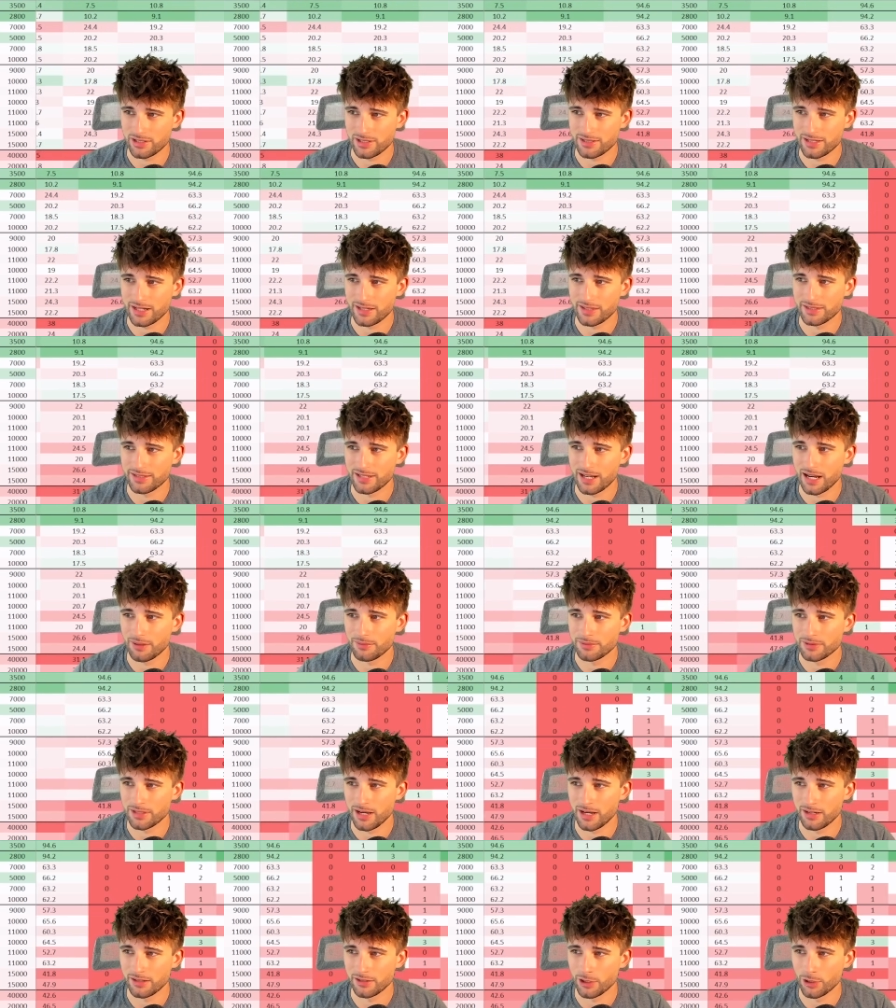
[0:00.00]
inside the top
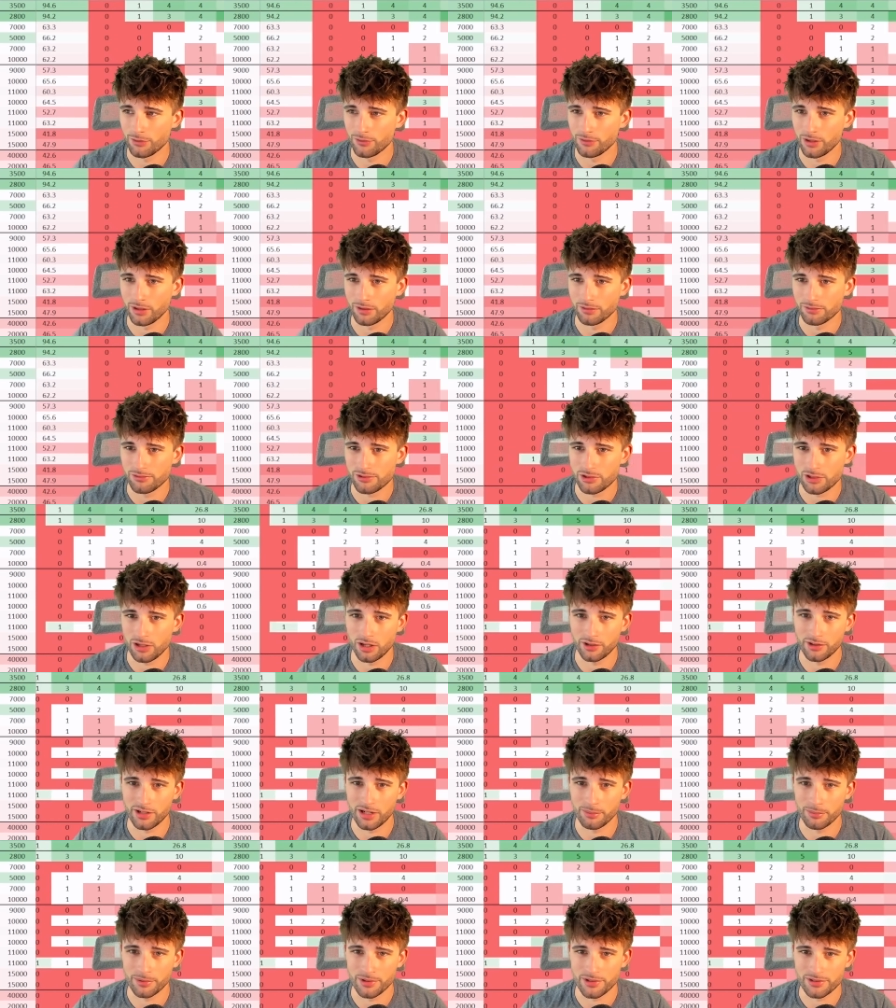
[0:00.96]
10, and overall strong
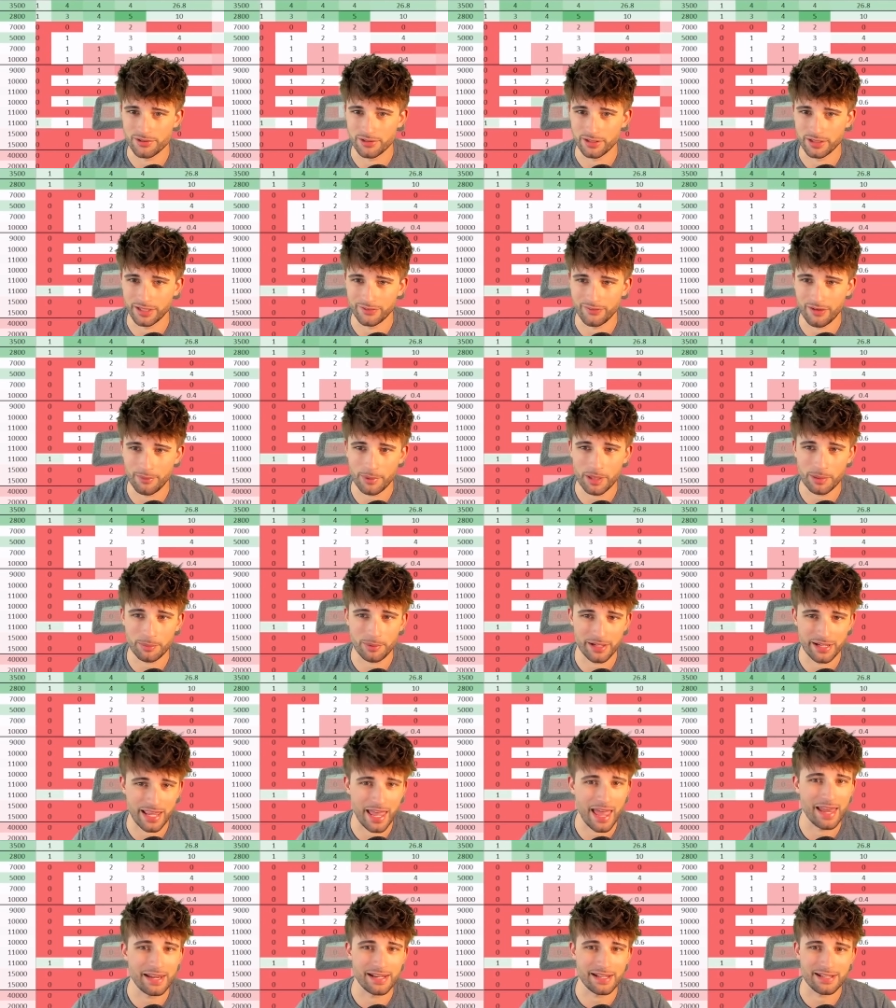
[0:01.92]
numbers. Like if I'm going to
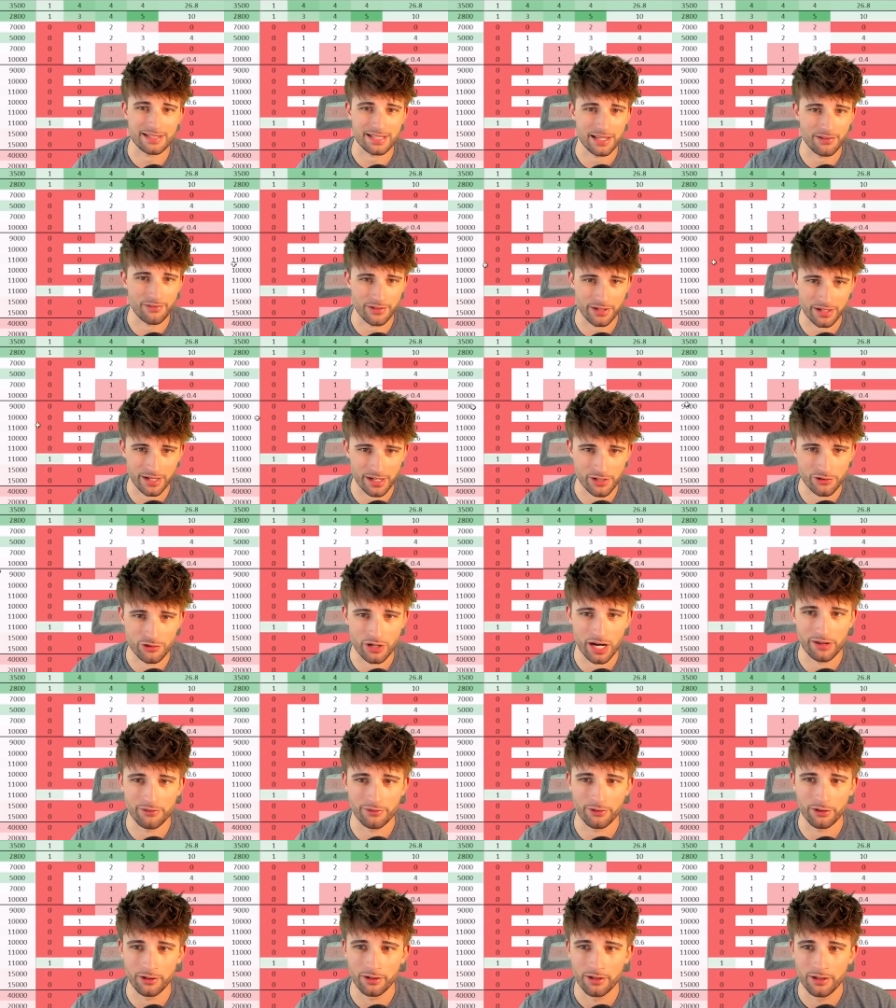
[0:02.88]
play any 7K
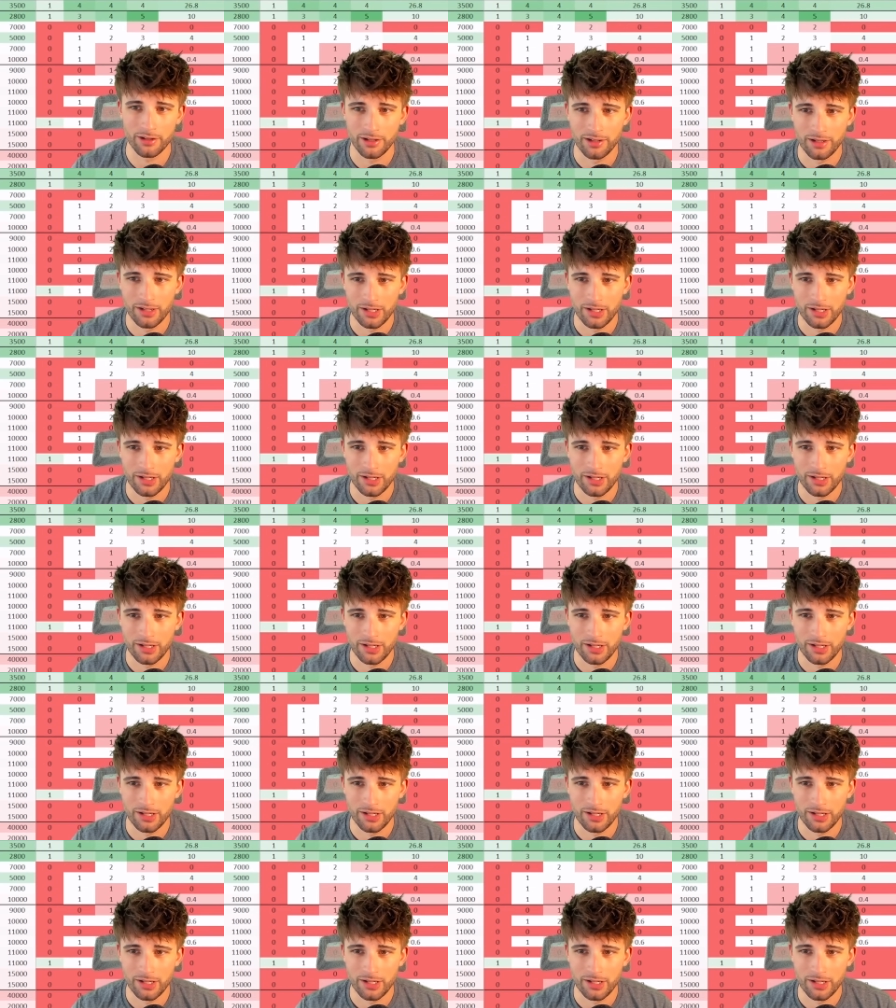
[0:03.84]
driver,